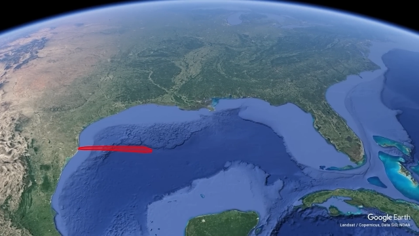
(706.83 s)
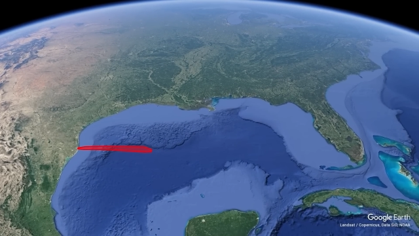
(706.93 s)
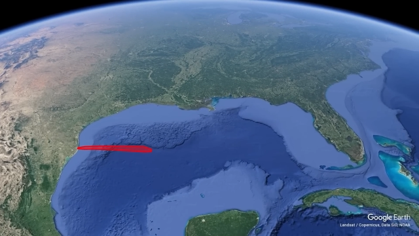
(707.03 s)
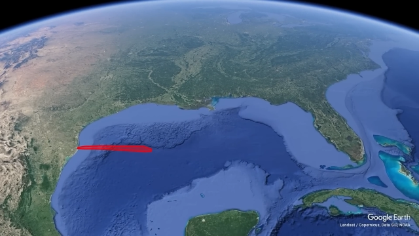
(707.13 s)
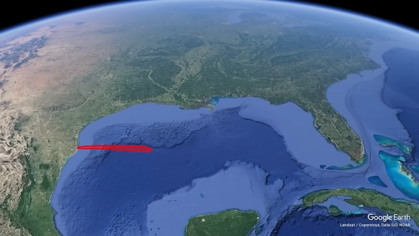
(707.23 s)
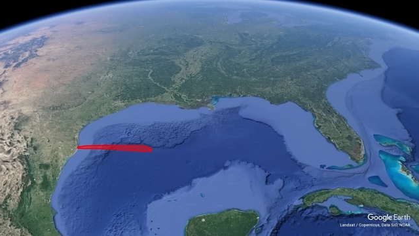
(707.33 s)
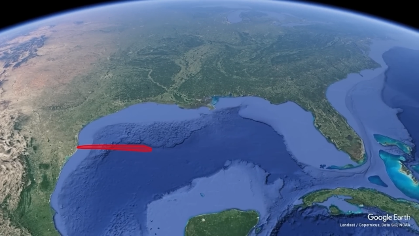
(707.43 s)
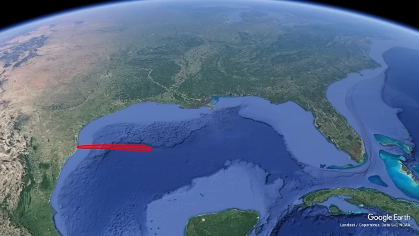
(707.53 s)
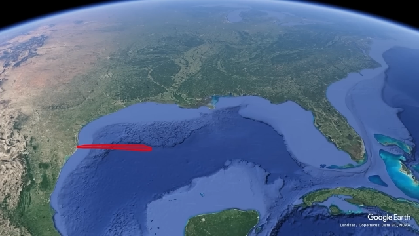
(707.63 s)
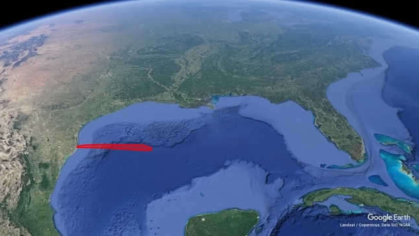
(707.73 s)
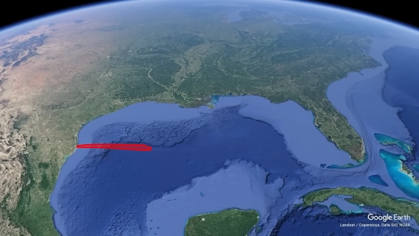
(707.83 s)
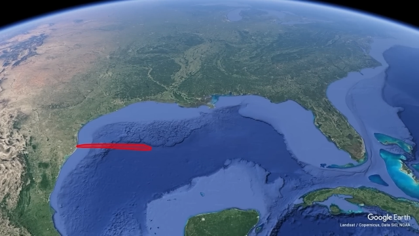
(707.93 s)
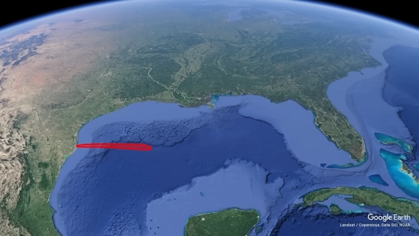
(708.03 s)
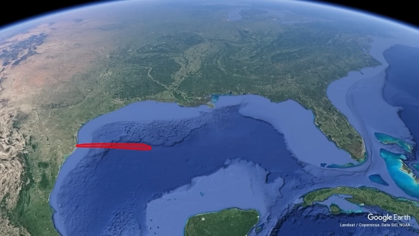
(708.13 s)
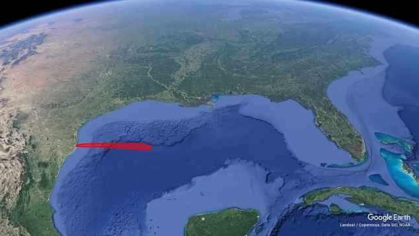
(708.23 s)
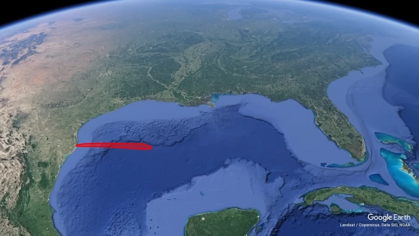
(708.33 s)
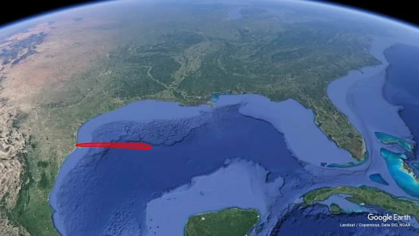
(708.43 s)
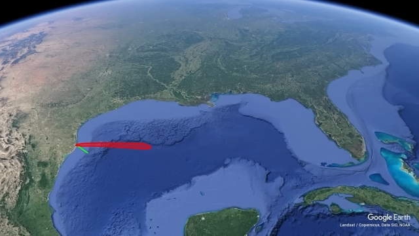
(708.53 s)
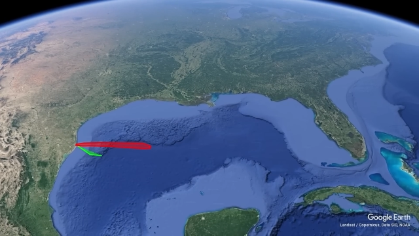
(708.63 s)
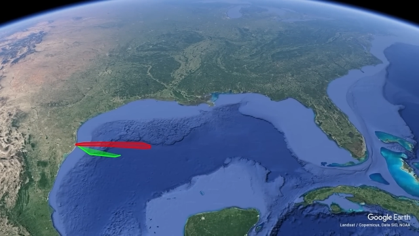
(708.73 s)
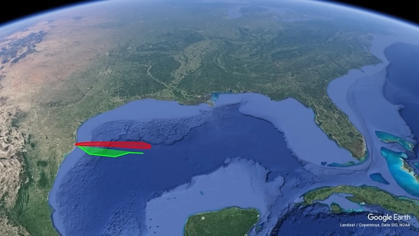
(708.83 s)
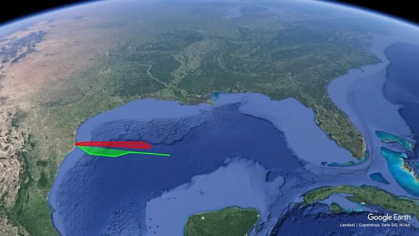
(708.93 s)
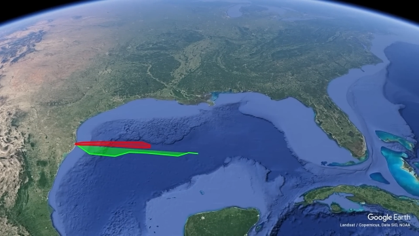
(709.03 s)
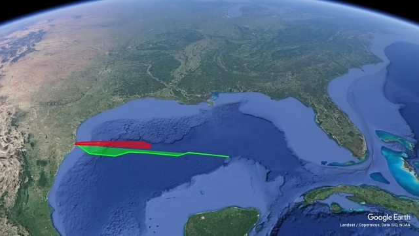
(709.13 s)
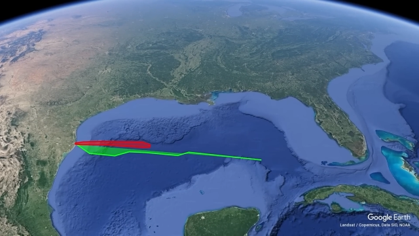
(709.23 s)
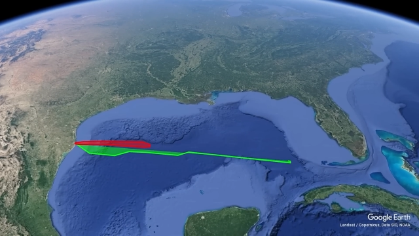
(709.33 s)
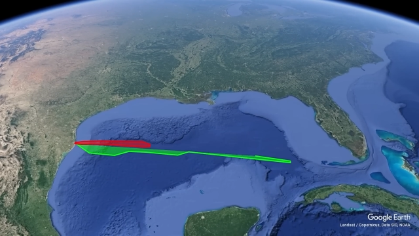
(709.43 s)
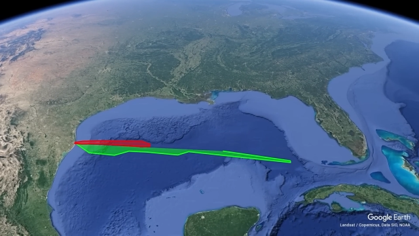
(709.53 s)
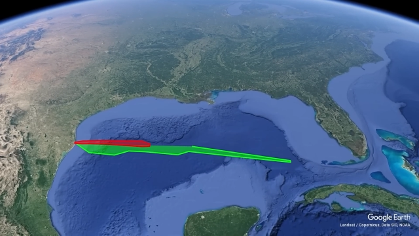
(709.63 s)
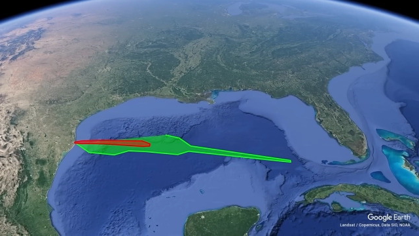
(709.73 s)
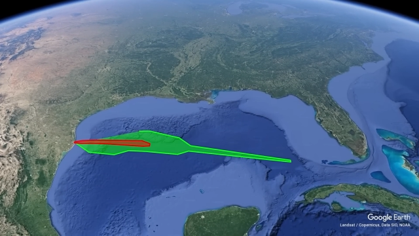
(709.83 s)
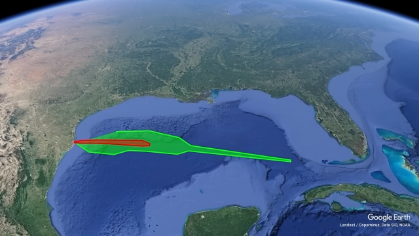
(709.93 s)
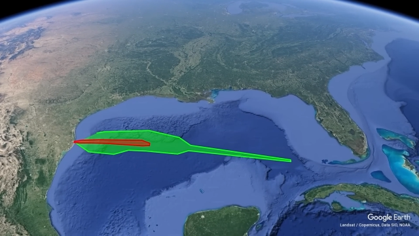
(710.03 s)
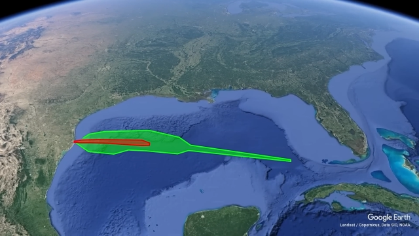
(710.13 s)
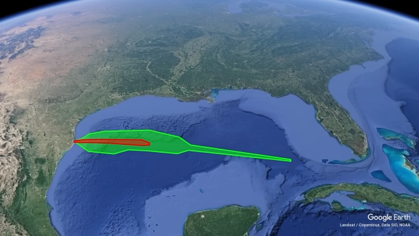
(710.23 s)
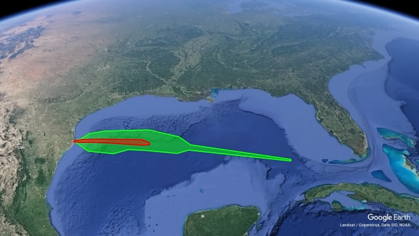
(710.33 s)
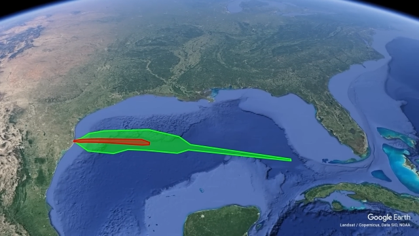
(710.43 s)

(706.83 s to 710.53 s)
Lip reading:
Nobody's mouth can be seen.